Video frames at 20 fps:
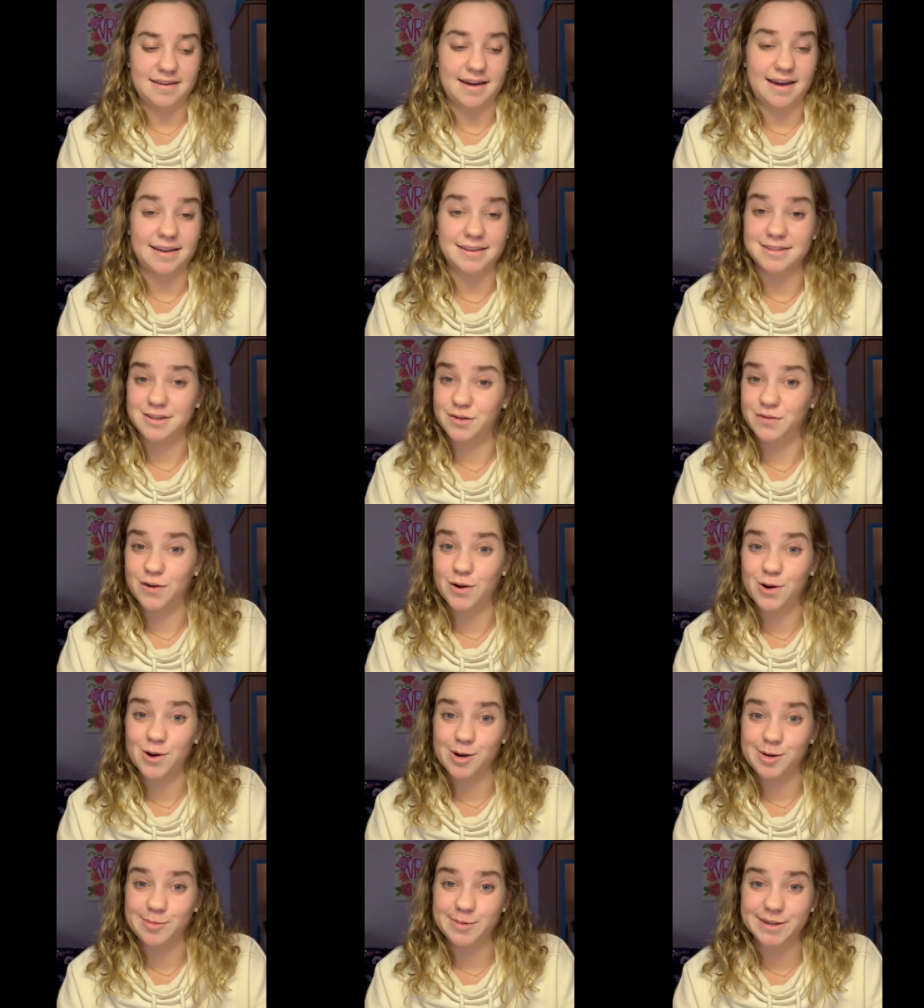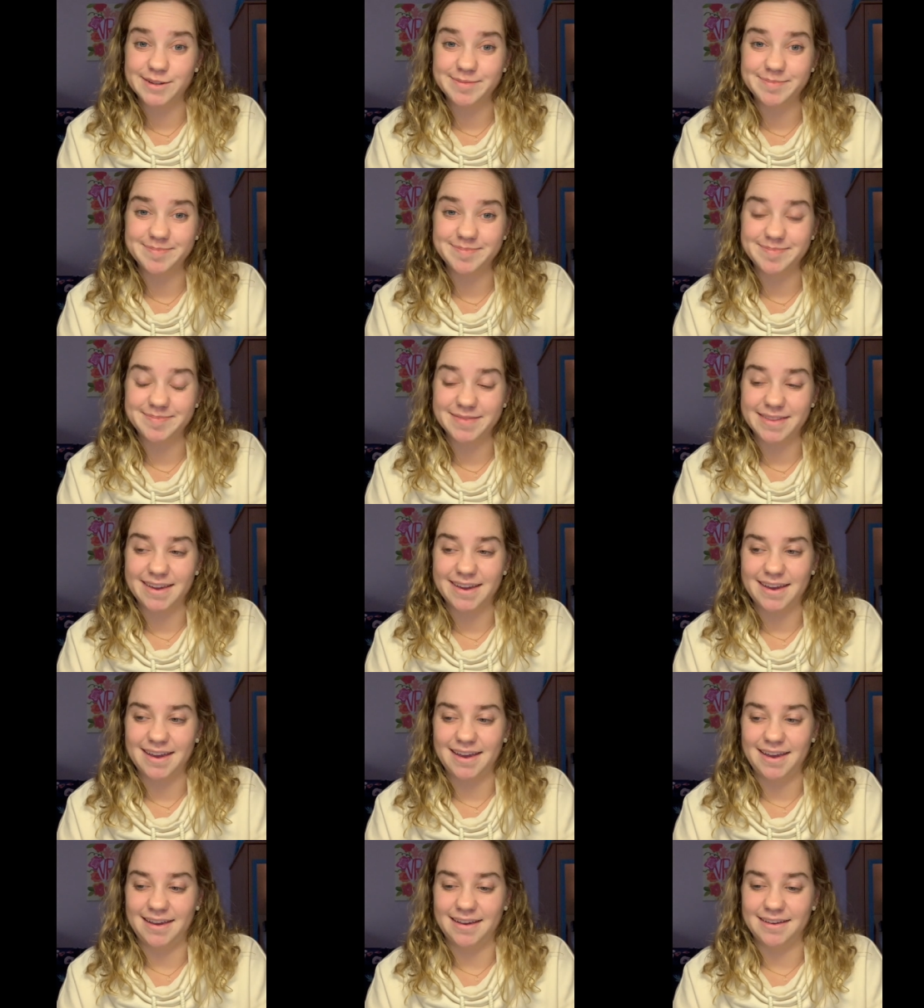I self harmed,
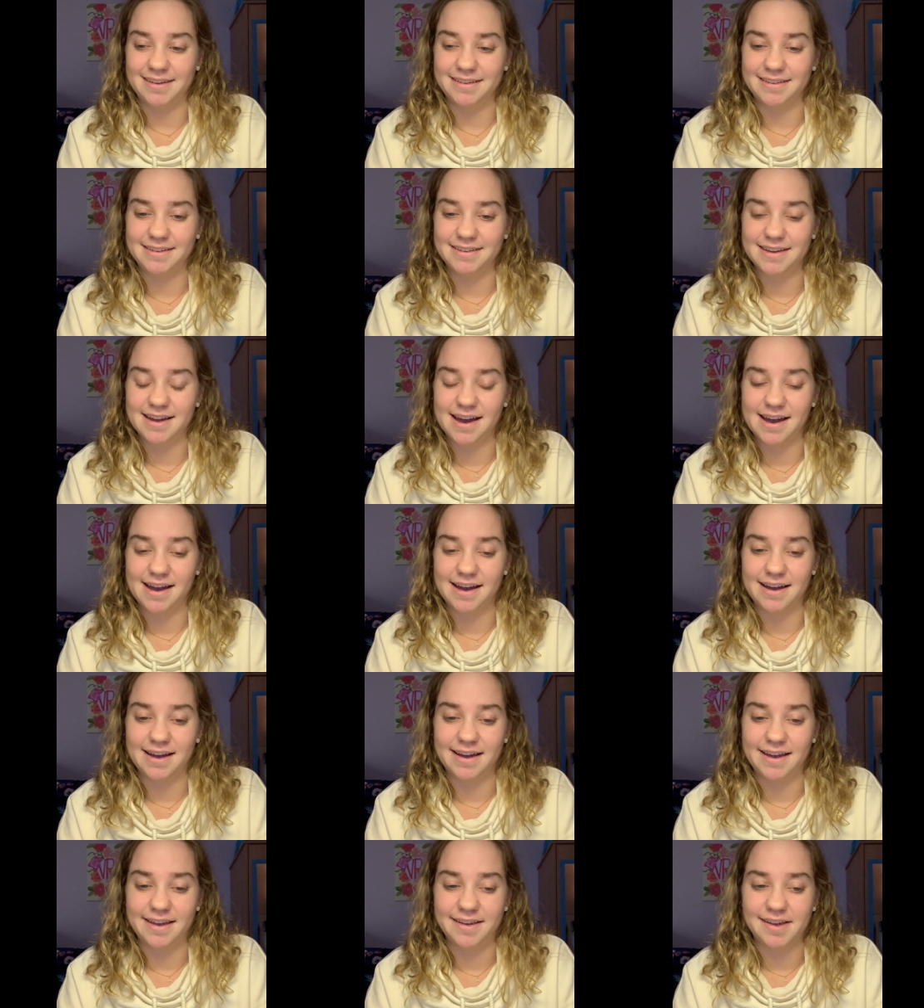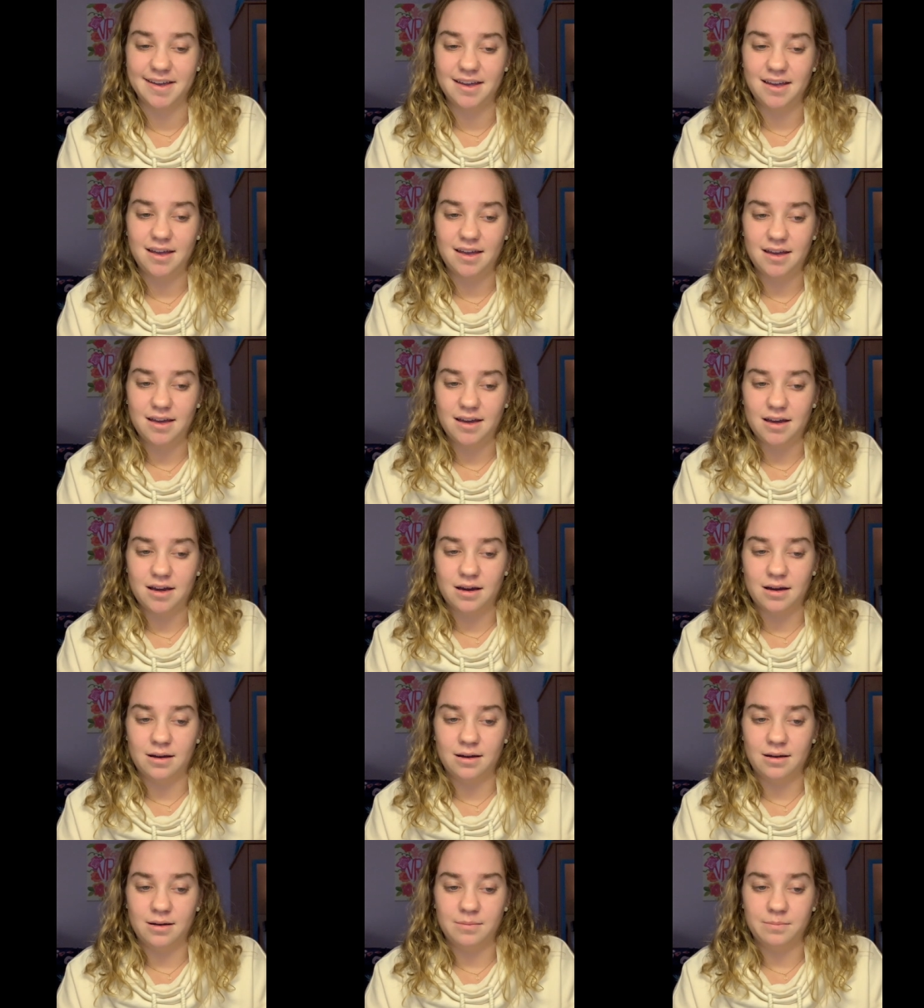and I
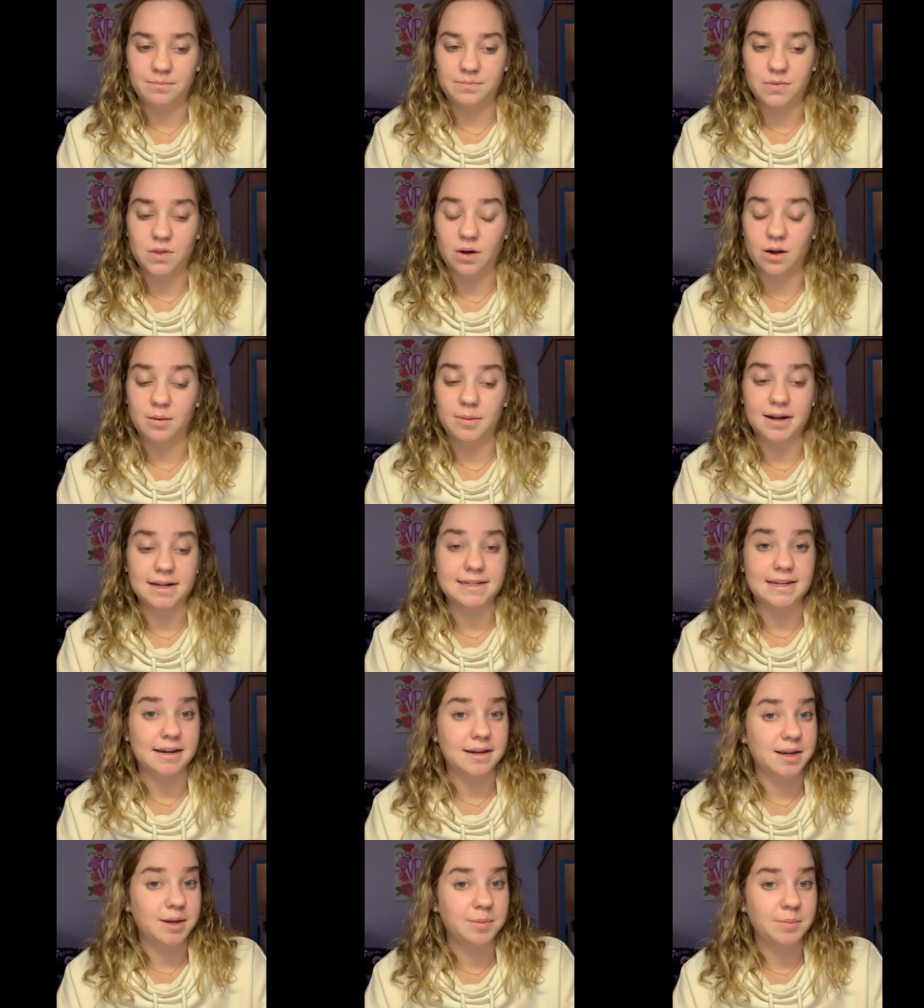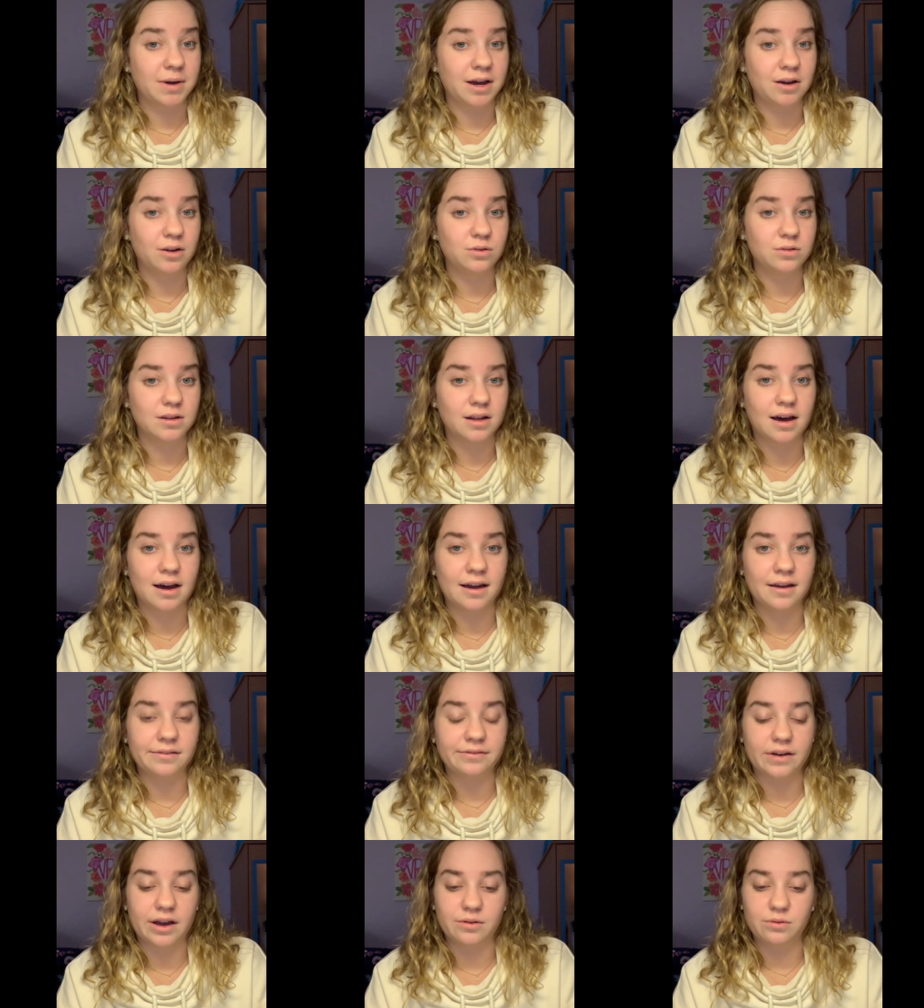um, thought about taking my own
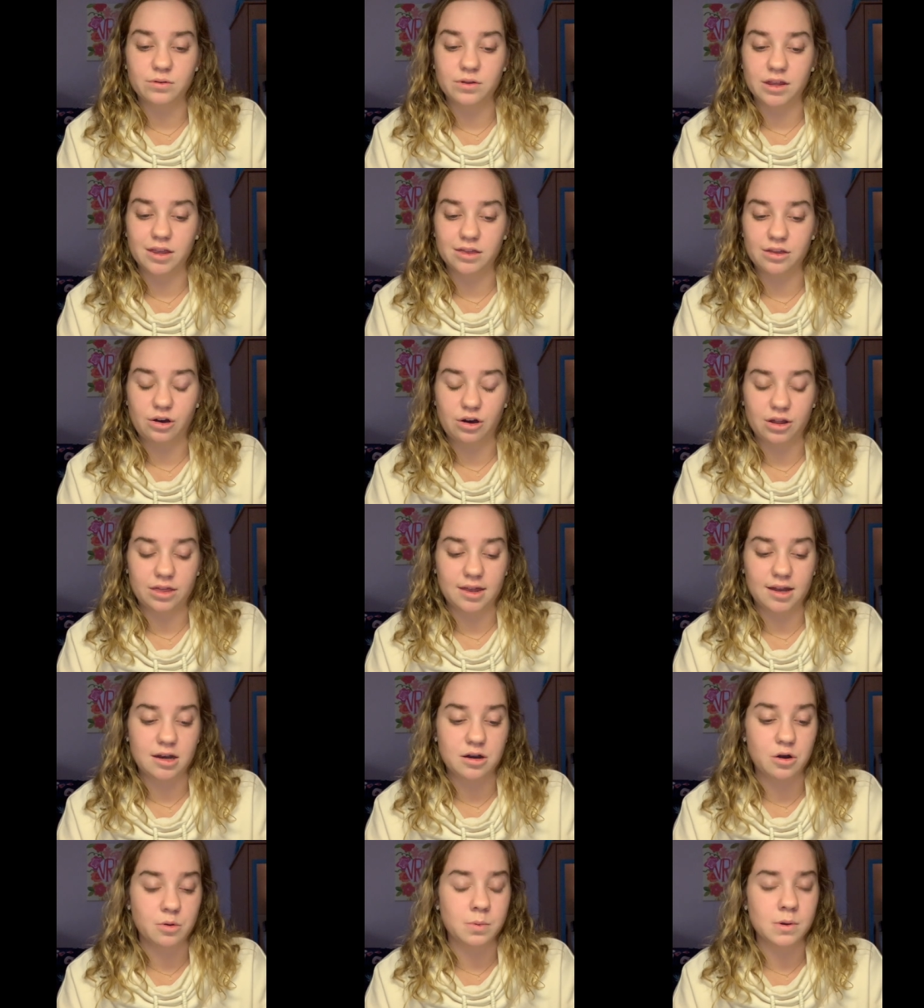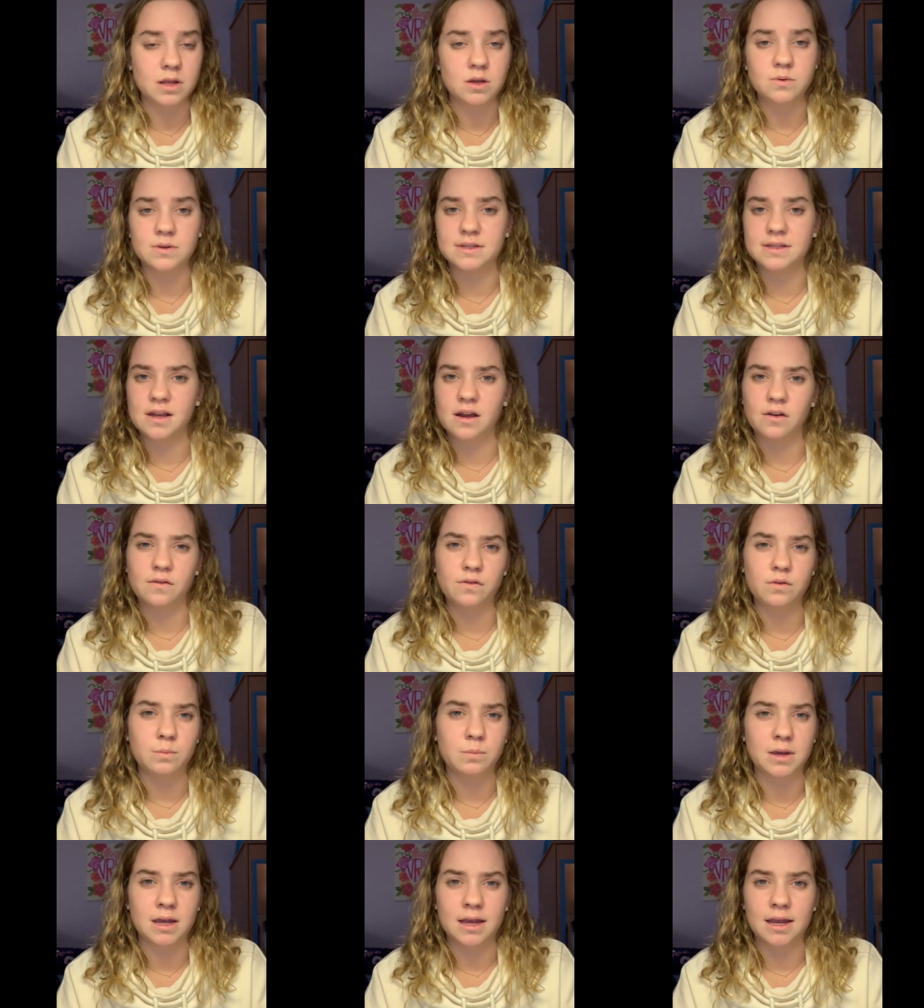life. I really thought that nobody was there
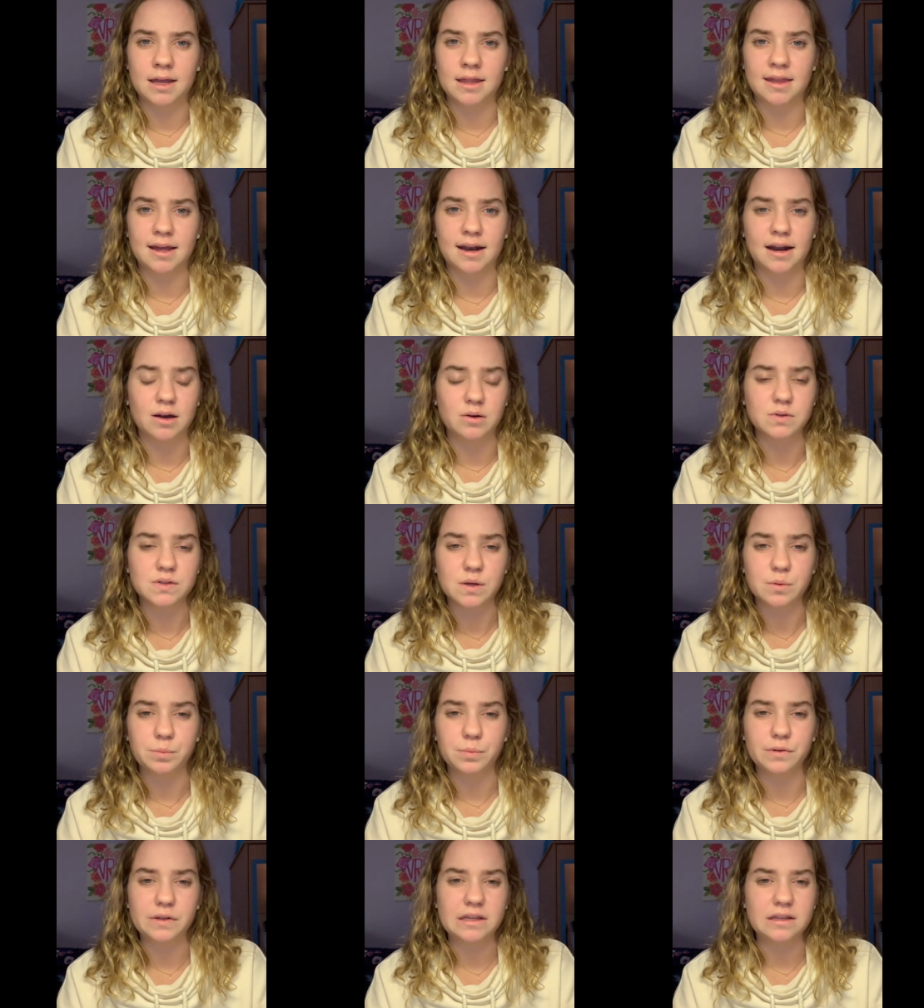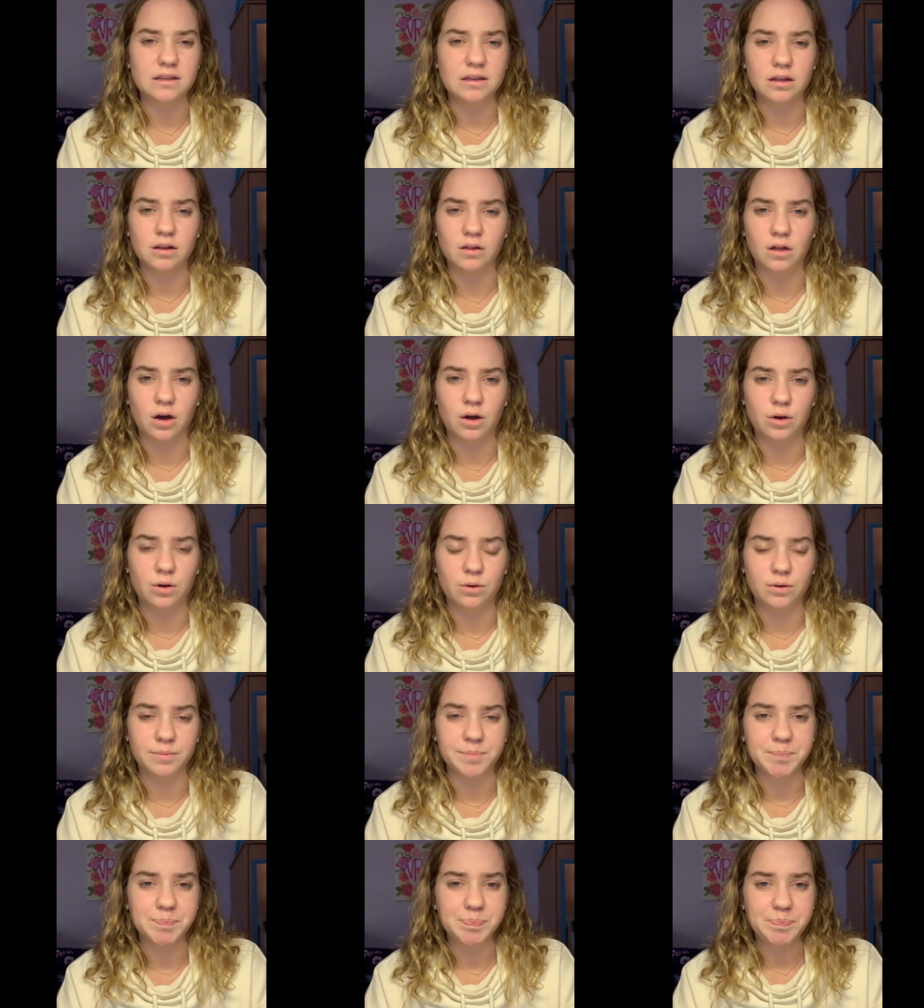for me, and that I was completely
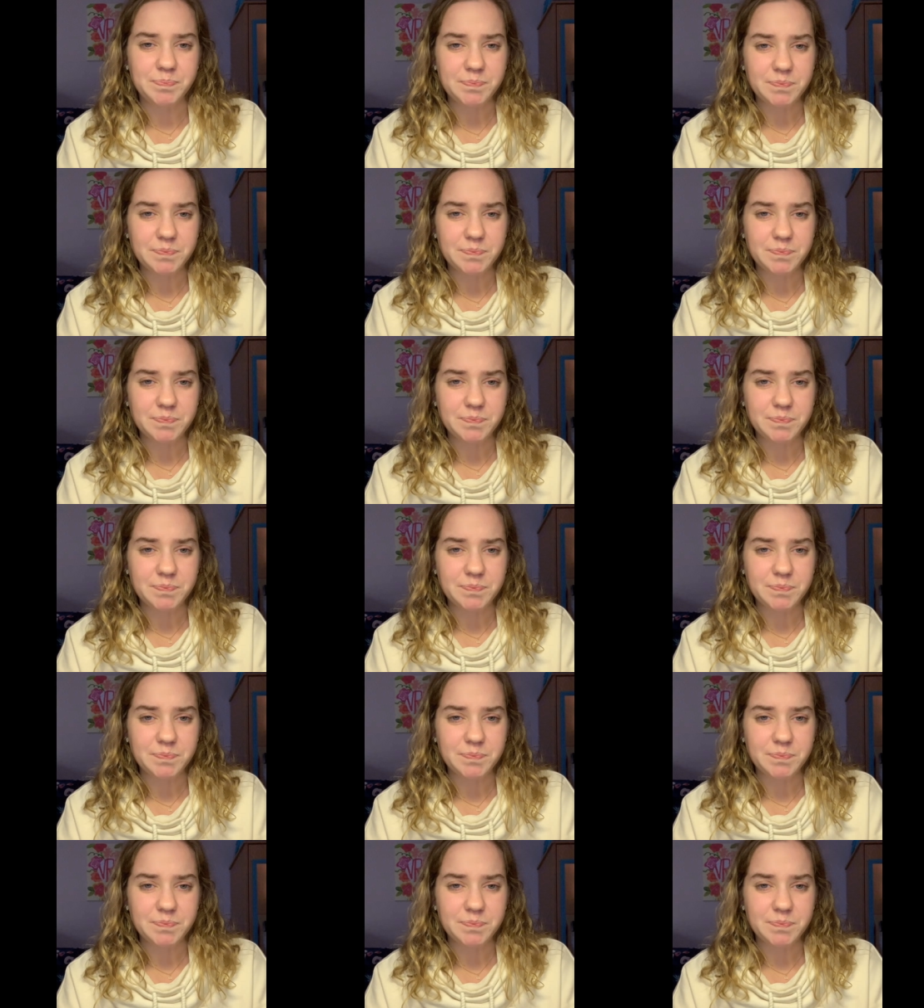alone,